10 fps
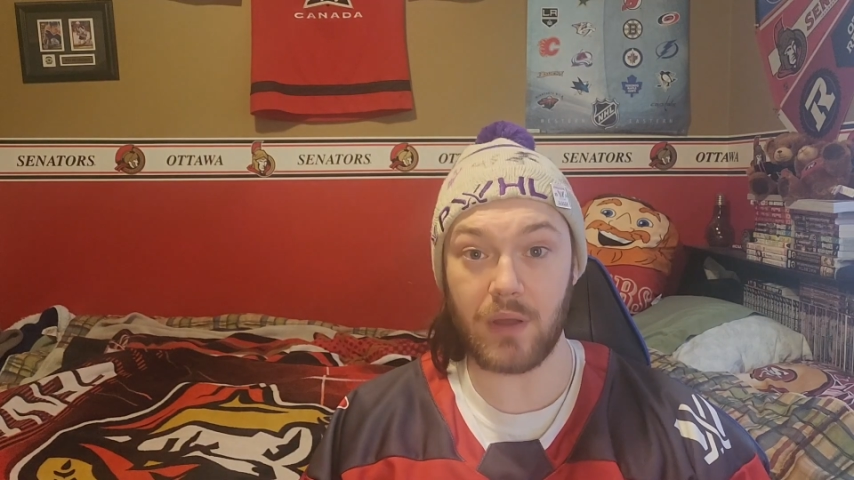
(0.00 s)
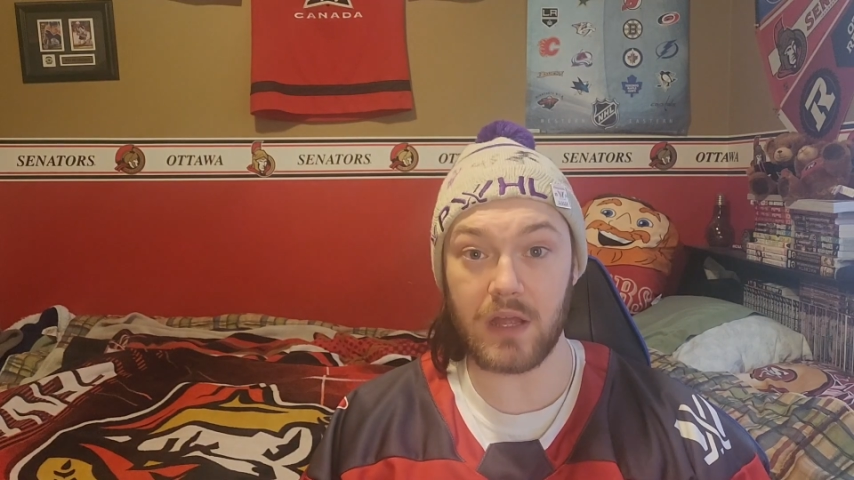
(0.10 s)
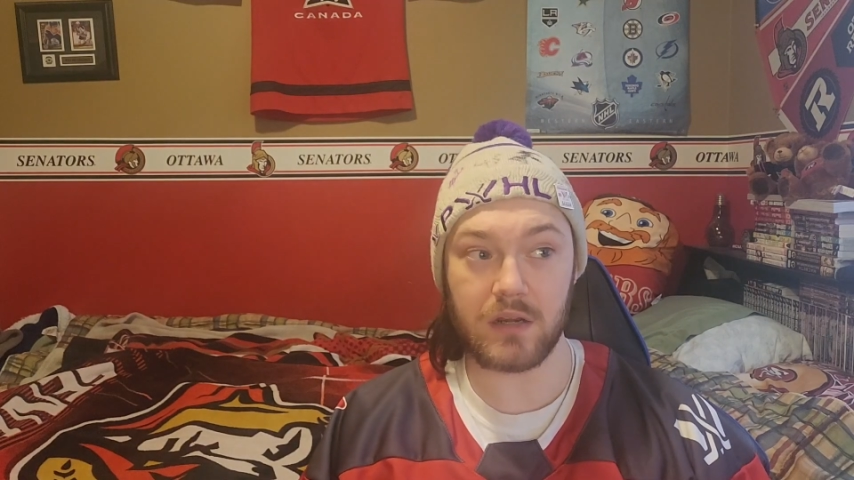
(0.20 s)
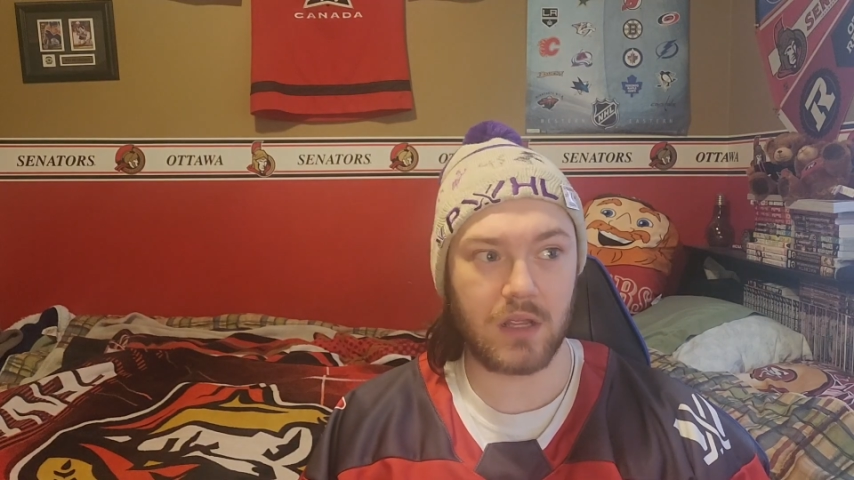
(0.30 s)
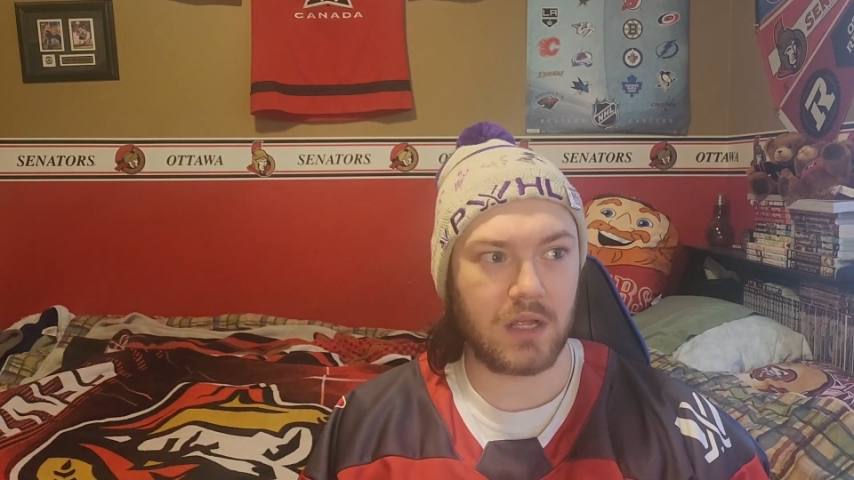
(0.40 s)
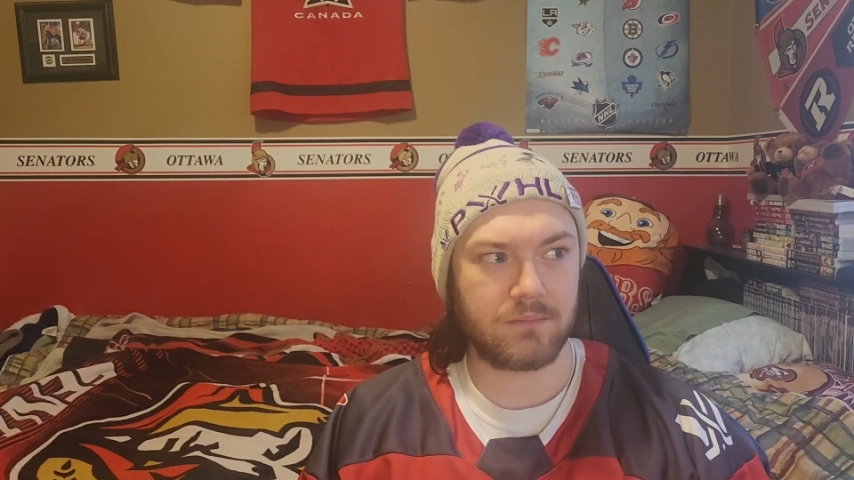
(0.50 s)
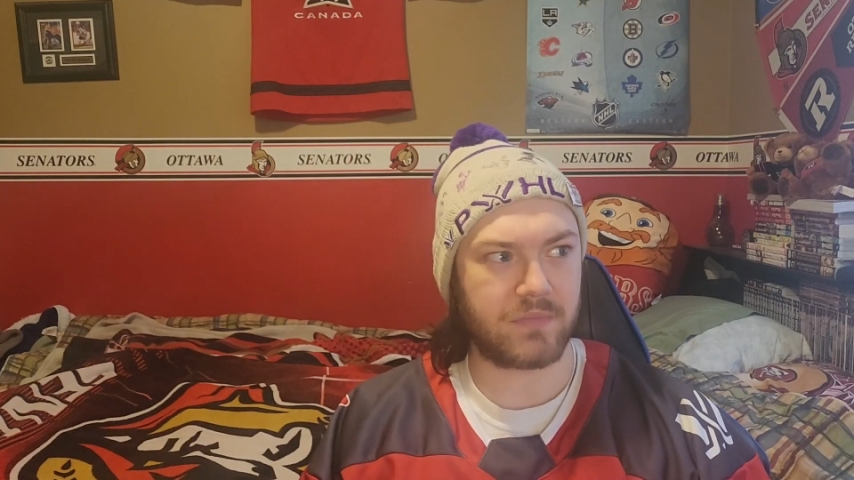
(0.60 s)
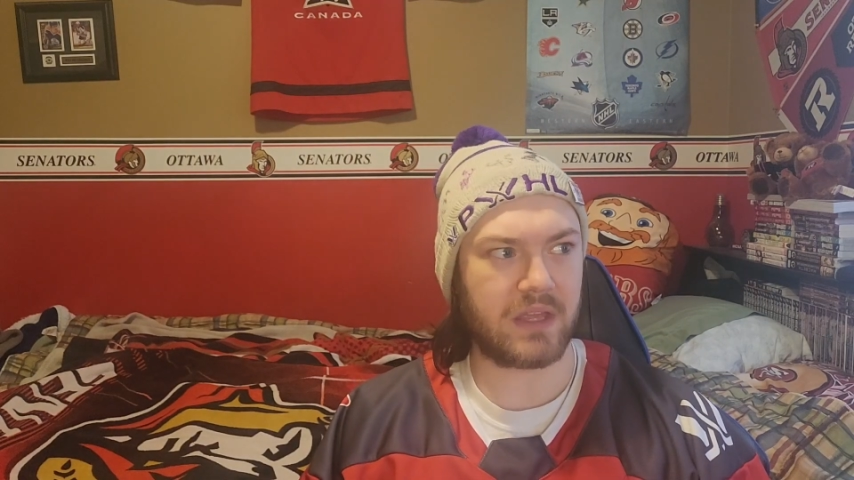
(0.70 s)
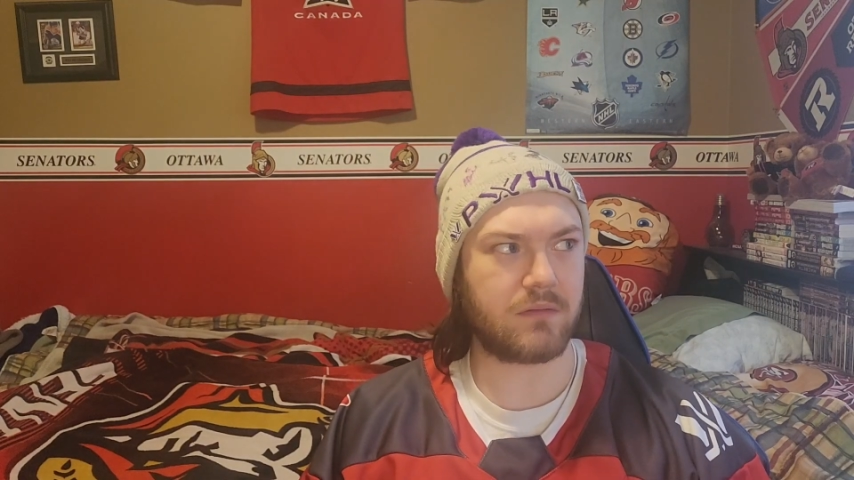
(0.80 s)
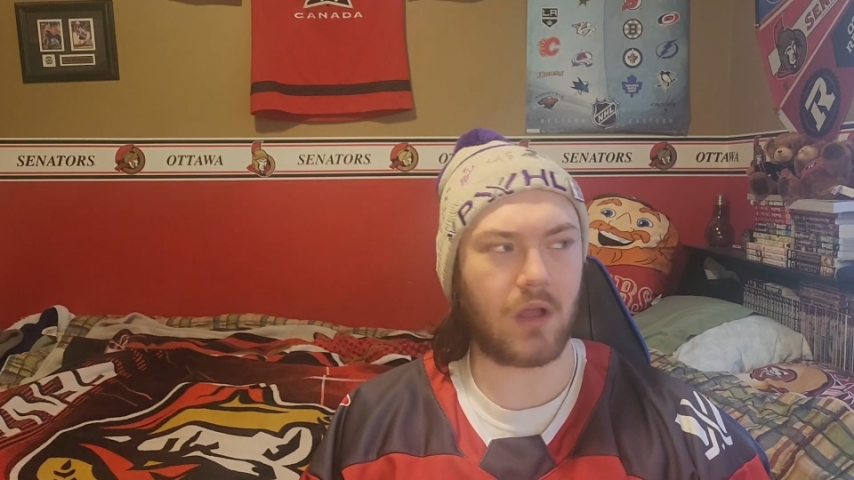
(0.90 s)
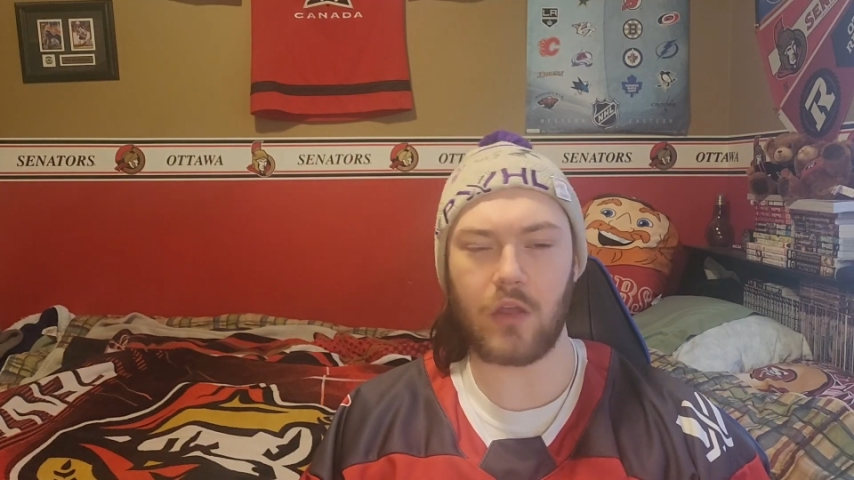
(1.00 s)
but they